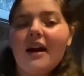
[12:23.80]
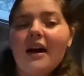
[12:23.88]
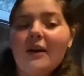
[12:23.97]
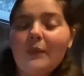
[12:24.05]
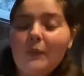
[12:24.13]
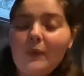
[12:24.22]

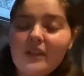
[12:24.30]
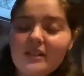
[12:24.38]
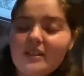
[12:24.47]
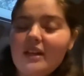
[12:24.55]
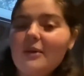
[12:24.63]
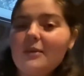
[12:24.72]
I will
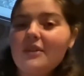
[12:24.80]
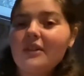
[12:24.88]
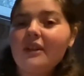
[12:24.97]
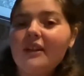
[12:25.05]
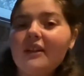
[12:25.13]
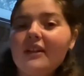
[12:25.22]
say it was
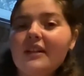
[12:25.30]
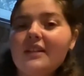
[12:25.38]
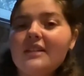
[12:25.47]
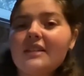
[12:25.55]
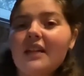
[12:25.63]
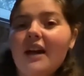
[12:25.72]

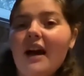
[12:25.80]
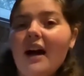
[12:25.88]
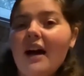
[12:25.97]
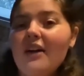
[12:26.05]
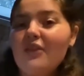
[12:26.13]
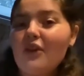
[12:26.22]
hilarious.
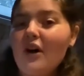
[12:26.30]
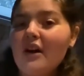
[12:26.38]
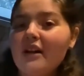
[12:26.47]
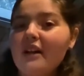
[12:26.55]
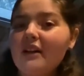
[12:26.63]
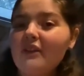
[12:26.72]
I
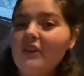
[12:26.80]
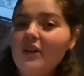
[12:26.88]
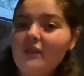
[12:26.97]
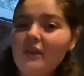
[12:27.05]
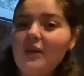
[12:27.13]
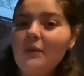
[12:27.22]
thought getting rid
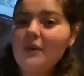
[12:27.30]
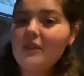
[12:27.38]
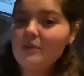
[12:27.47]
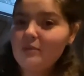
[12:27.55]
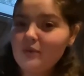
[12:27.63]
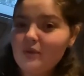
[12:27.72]
of it with
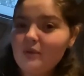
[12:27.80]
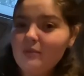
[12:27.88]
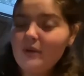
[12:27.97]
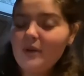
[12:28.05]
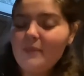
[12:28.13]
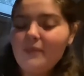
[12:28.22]
a
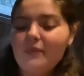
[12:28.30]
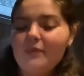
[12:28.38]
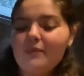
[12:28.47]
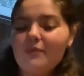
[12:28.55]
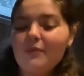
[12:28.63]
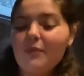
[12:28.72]
broom
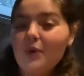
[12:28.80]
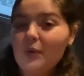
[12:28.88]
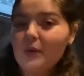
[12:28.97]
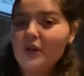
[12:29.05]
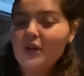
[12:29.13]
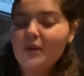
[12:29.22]
would
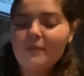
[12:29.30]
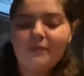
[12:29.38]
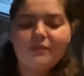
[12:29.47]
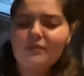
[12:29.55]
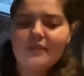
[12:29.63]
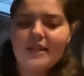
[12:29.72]
work.
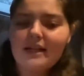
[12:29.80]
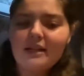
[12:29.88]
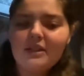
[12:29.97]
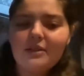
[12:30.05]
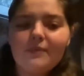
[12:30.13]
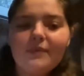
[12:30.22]

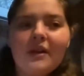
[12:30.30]
Didn't.